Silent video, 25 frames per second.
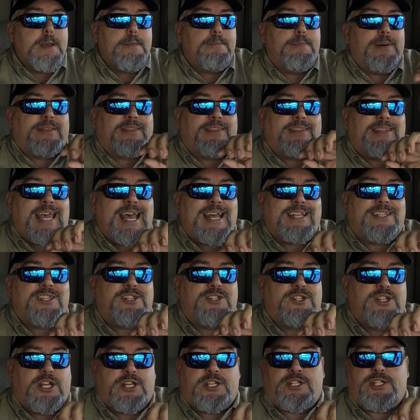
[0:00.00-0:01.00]
But that's
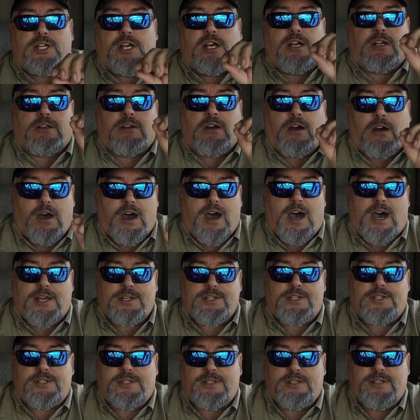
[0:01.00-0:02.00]
just a
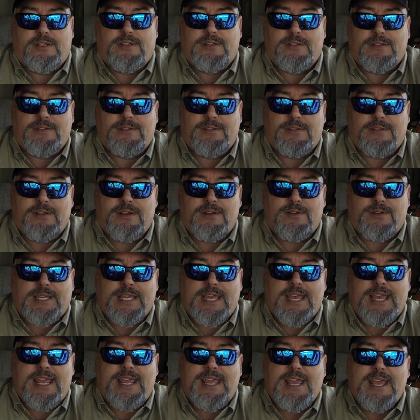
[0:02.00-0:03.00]
cost,
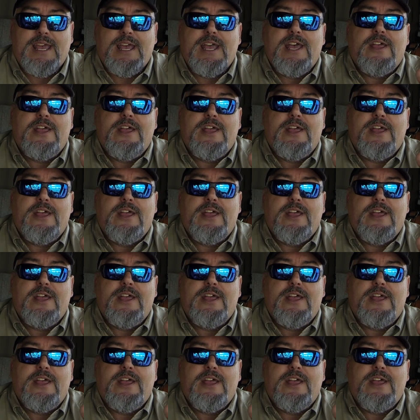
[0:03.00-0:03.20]
okay?